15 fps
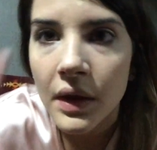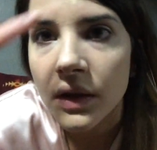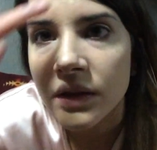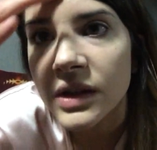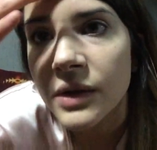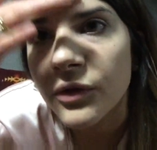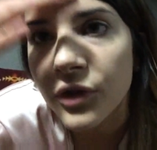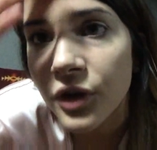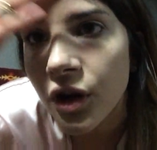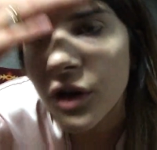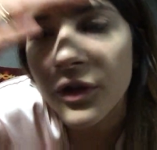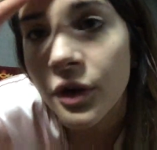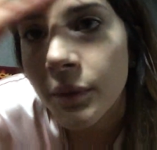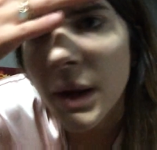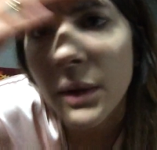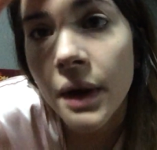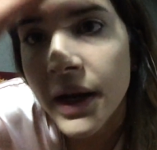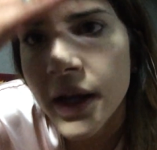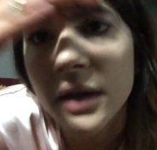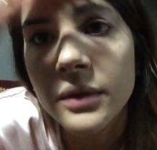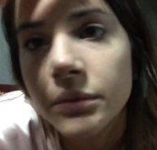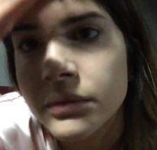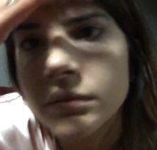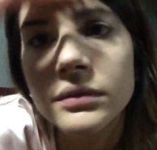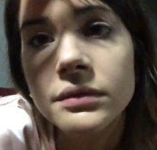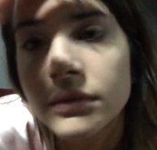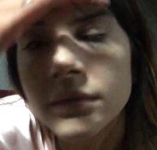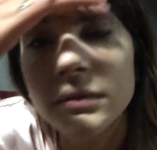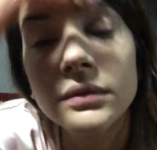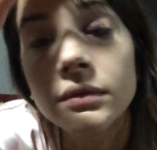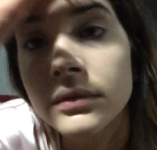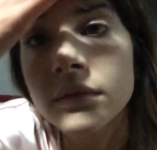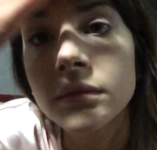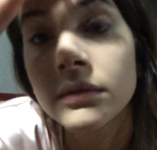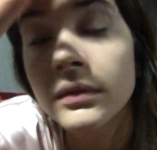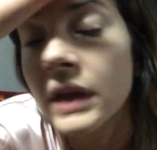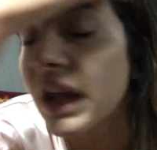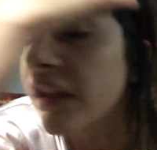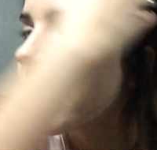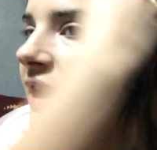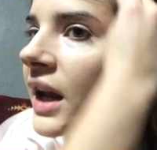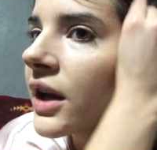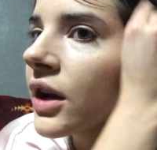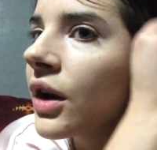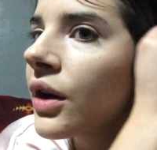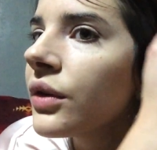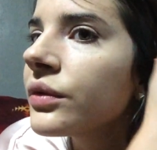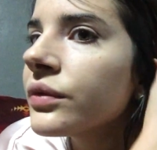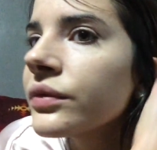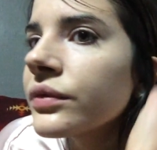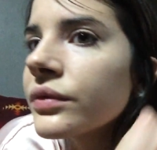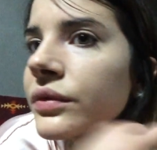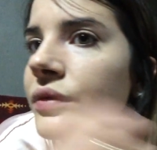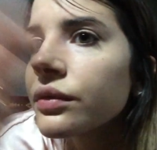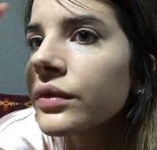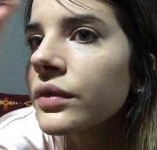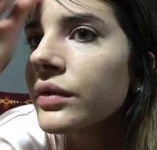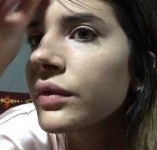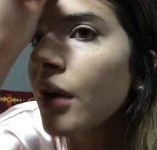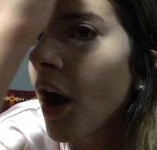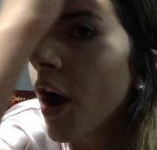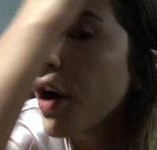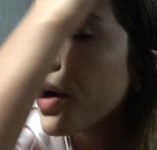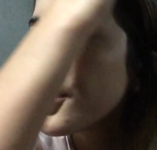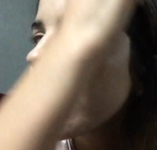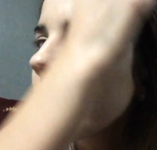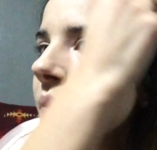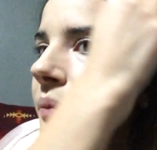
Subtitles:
Except for my wedding. And then I go hard.